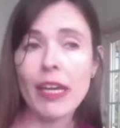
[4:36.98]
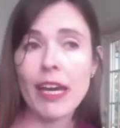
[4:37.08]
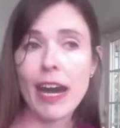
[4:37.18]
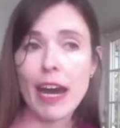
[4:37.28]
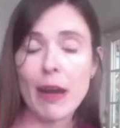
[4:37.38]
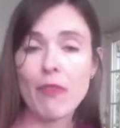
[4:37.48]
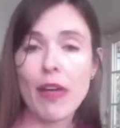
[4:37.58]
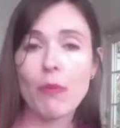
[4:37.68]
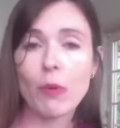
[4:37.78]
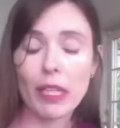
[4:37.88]

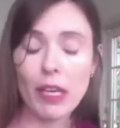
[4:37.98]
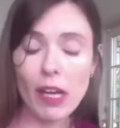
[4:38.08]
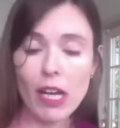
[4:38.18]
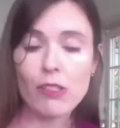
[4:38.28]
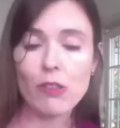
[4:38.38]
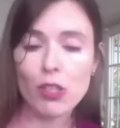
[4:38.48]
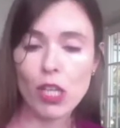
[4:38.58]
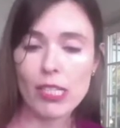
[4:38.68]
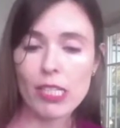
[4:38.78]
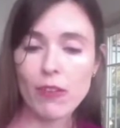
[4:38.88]
That will enhance your
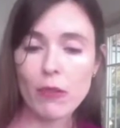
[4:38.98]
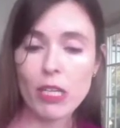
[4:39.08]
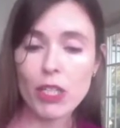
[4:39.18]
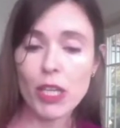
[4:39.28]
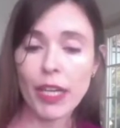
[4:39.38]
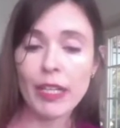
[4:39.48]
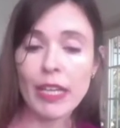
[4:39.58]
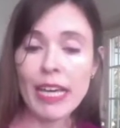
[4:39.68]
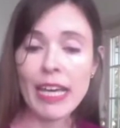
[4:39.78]
chance of admission.